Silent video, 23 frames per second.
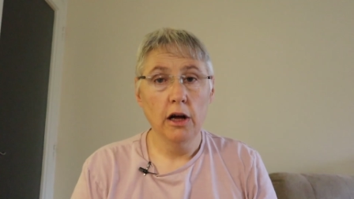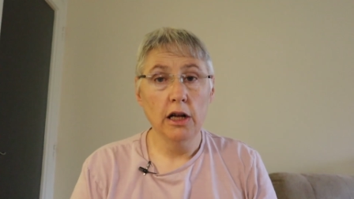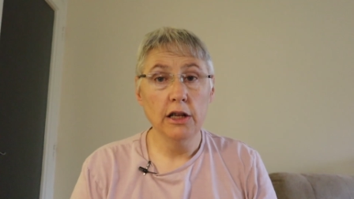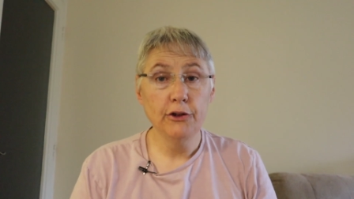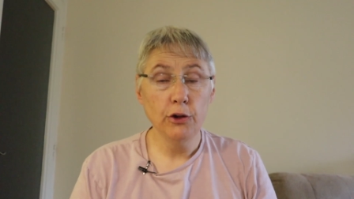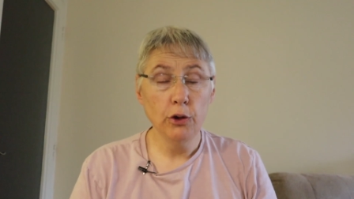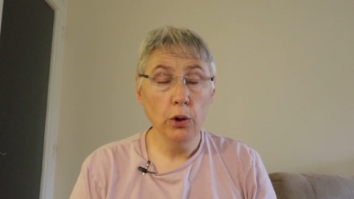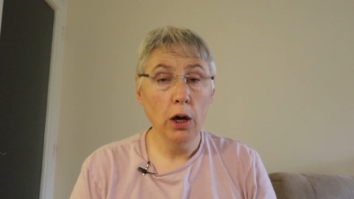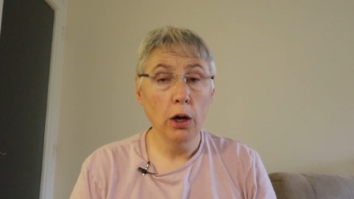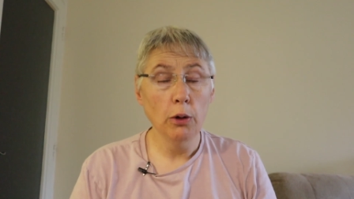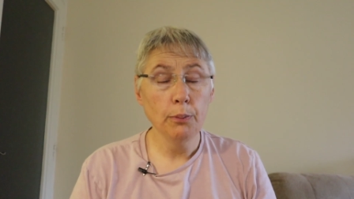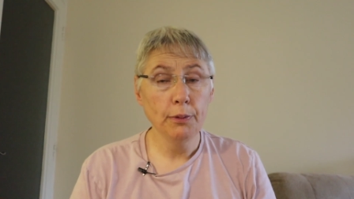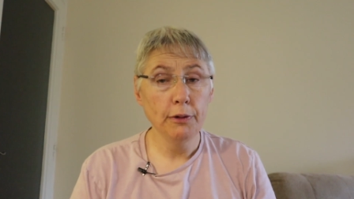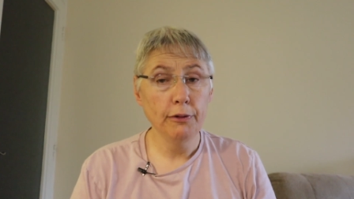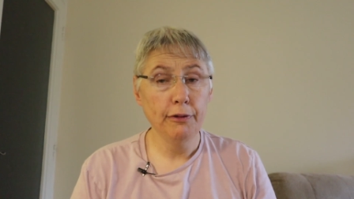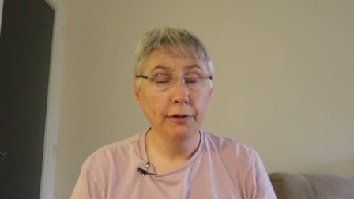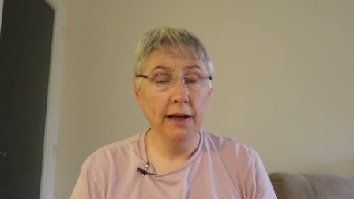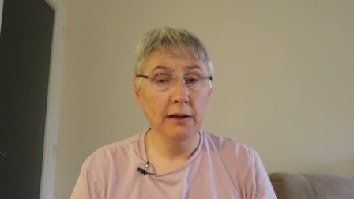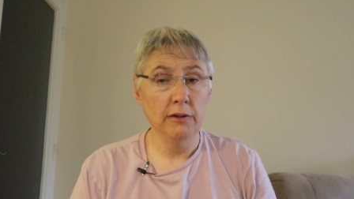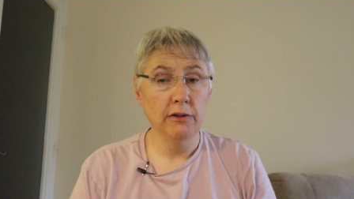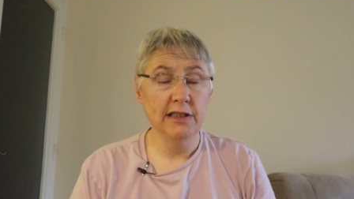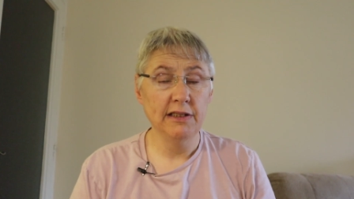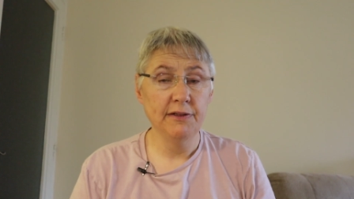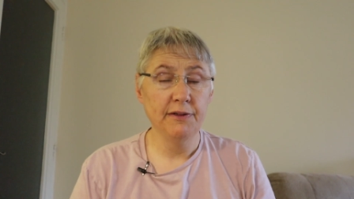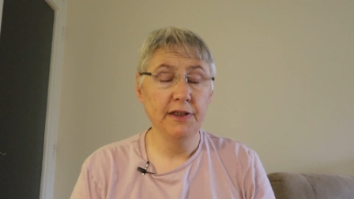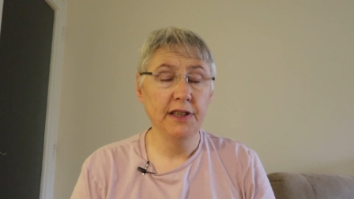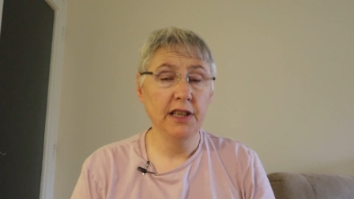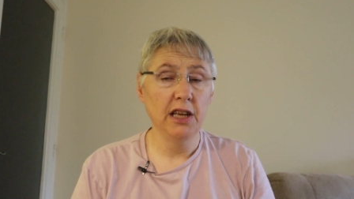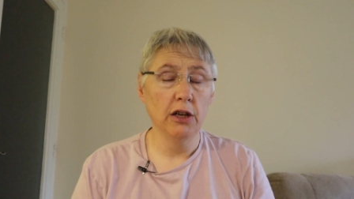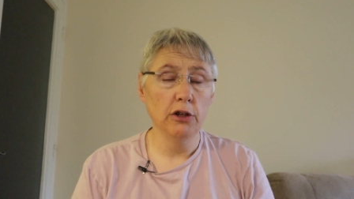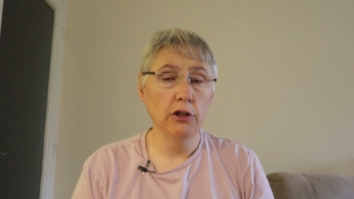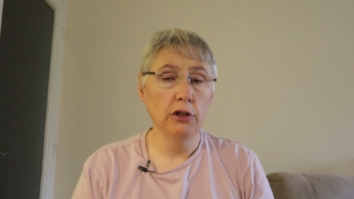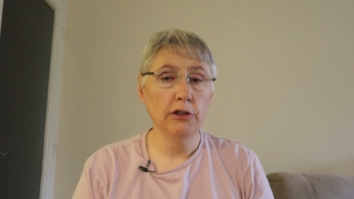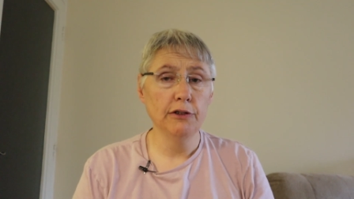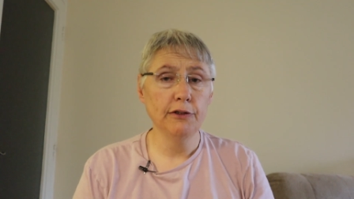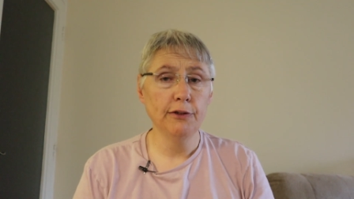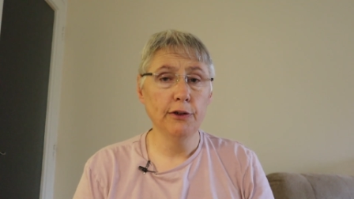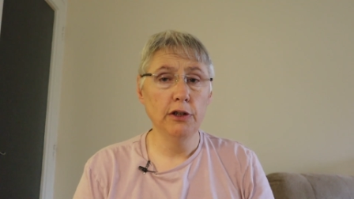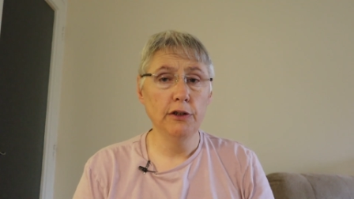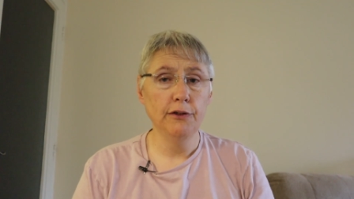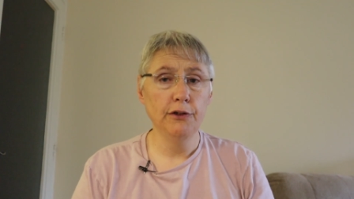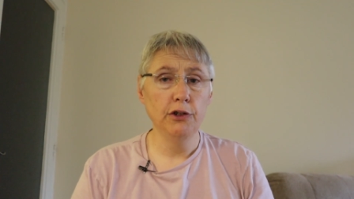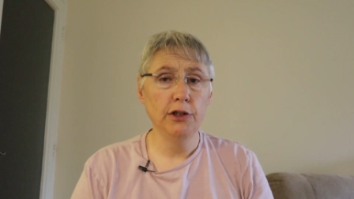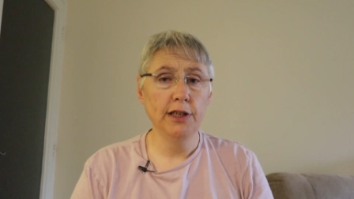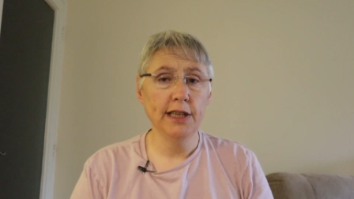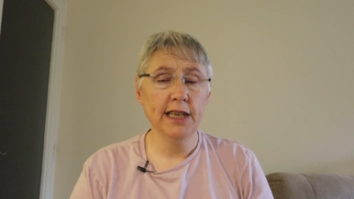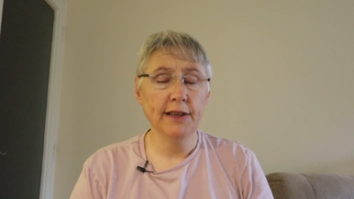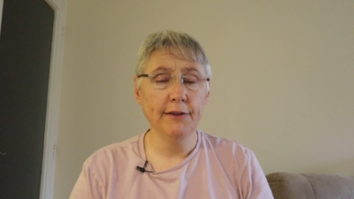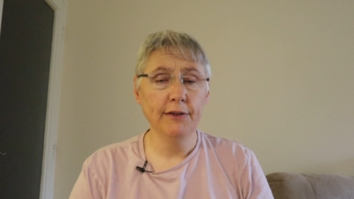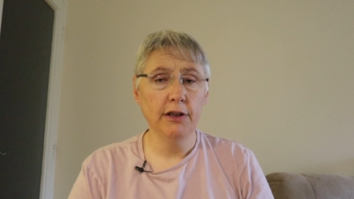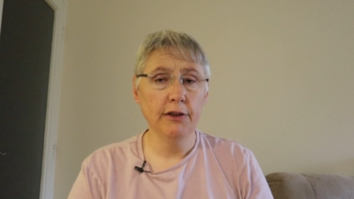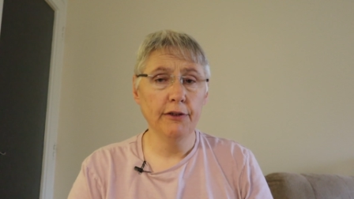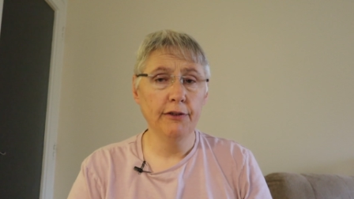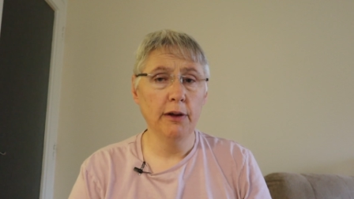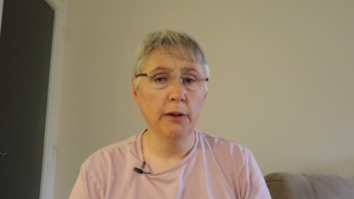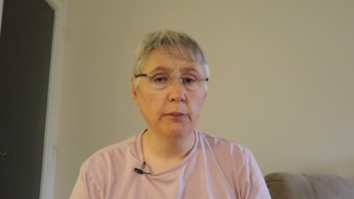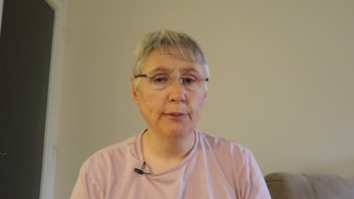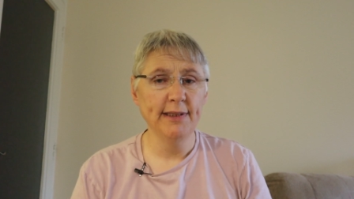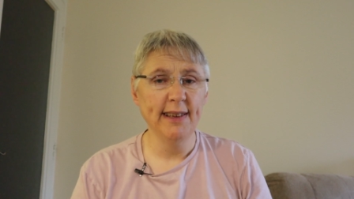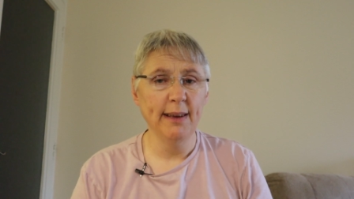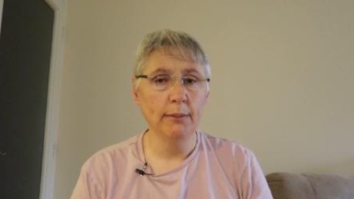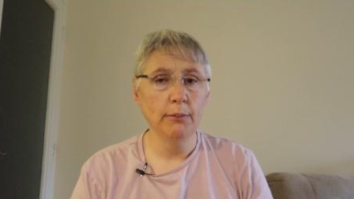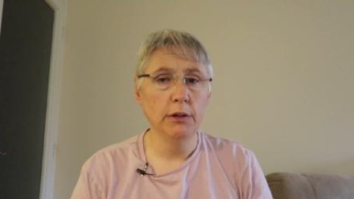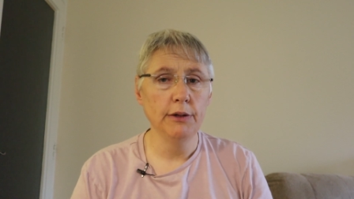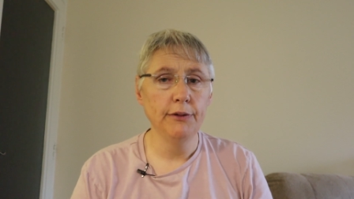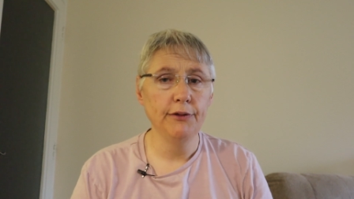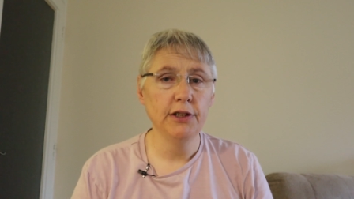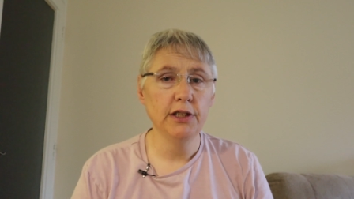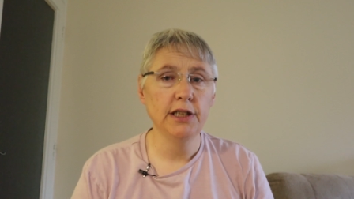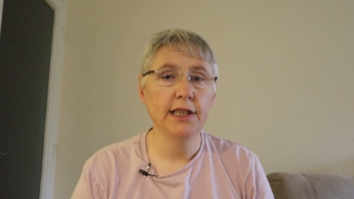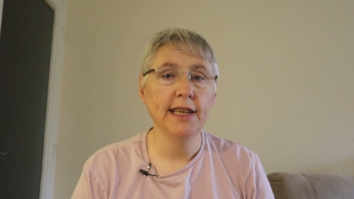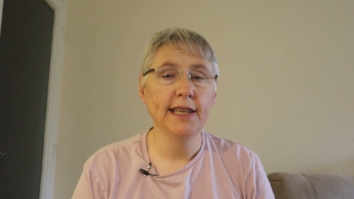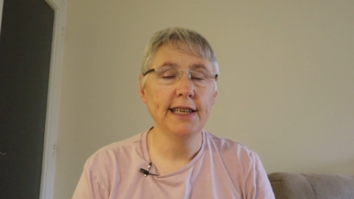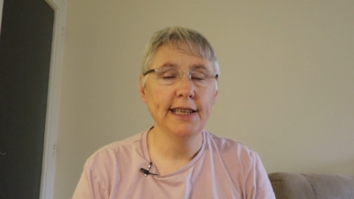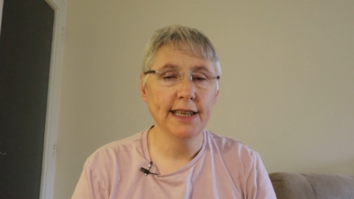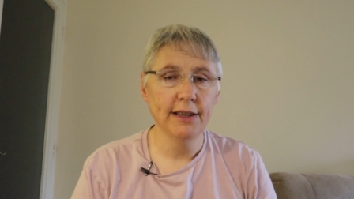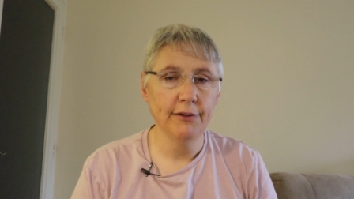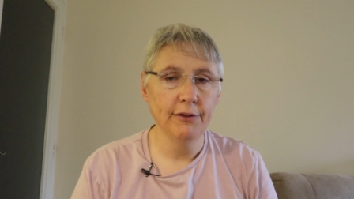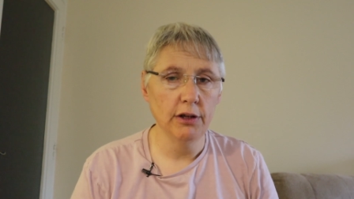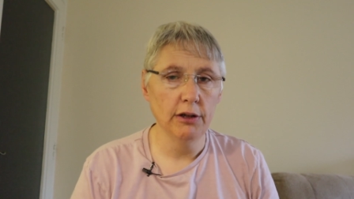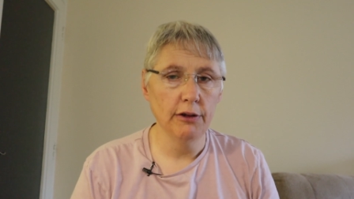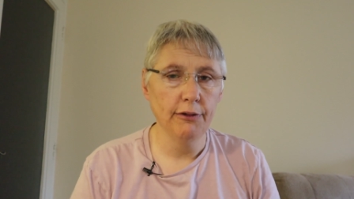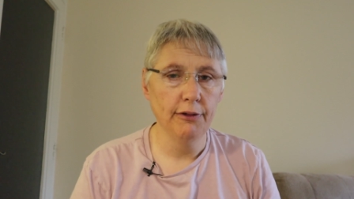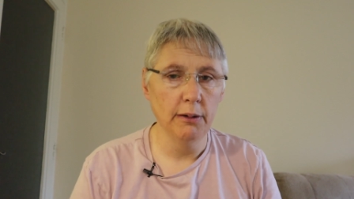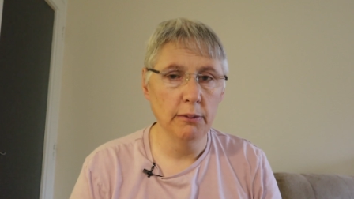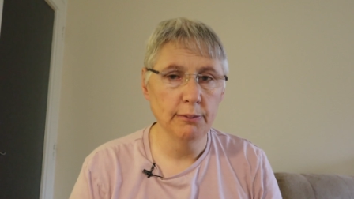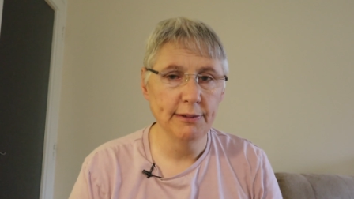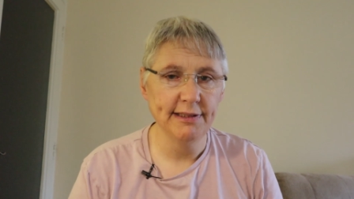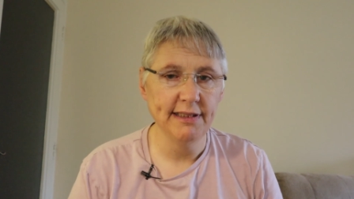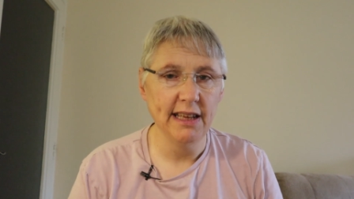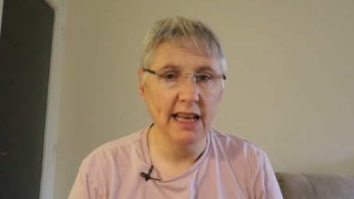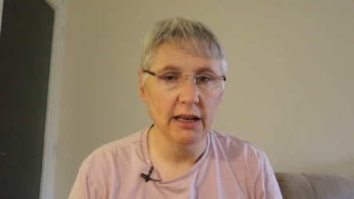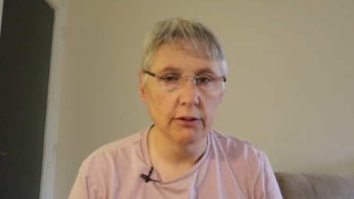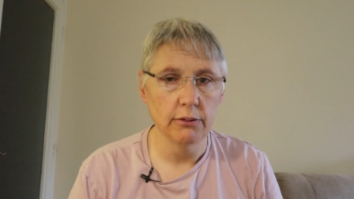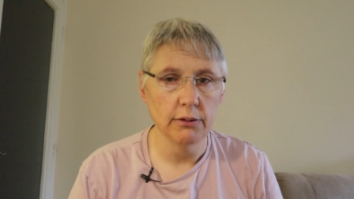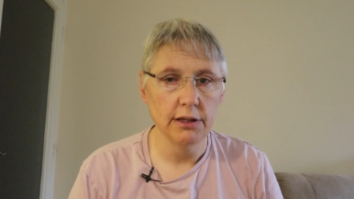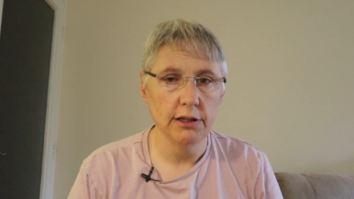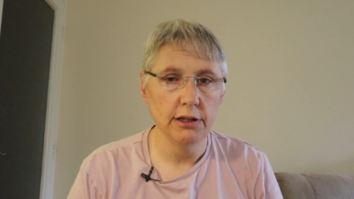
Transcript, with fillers: I do hope you found this video useful. If you did, give it a thumbs up, and if you didn't, give it a thumbs down.